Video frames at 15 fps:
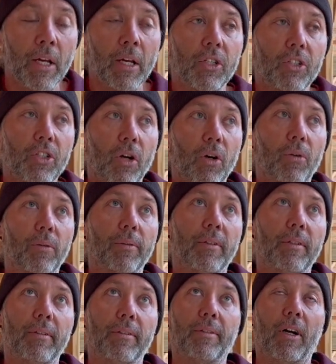So
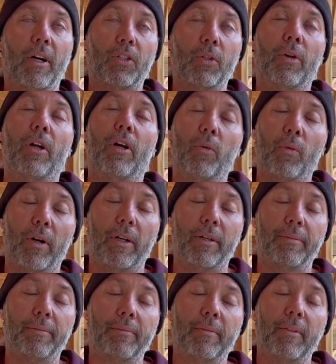also another
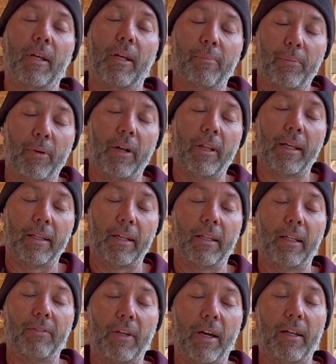one, part of that that I
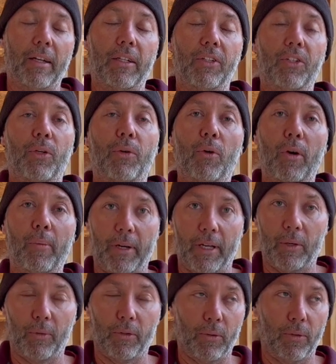left out is you anoint my
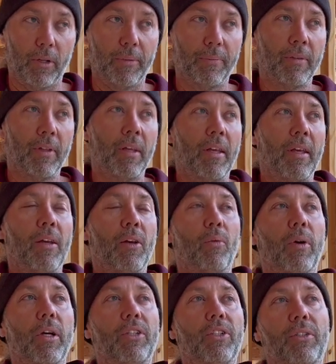head with oil,
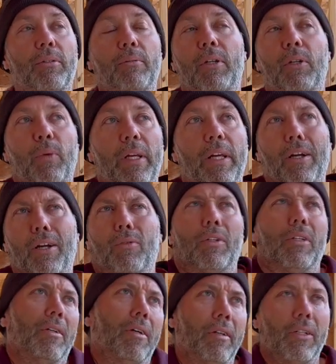which we hear and we're
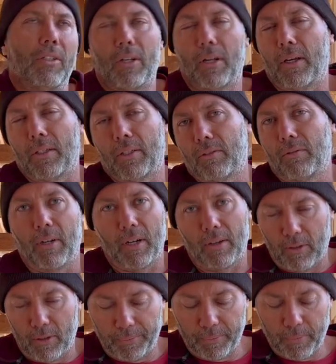like, oh, that's nice,
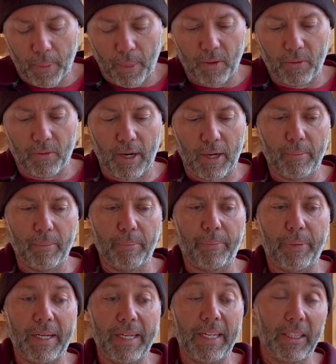whatever, right?
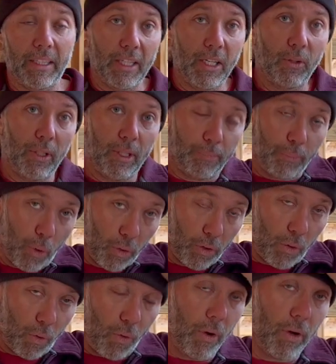But he literally
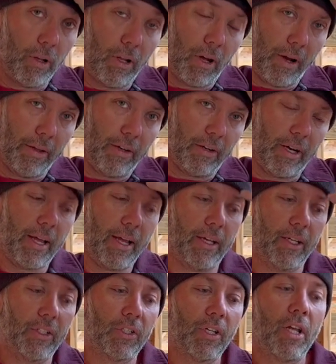poured oil on their
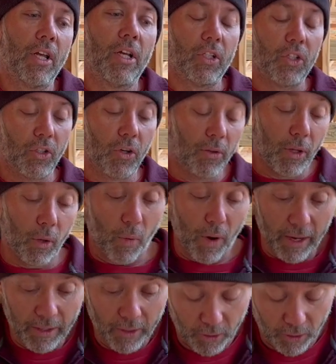heads so that
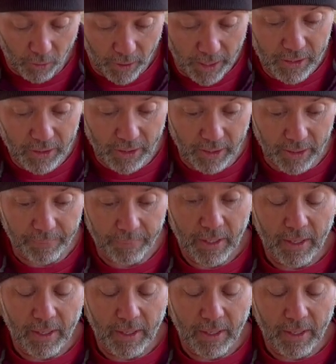while they were grazing,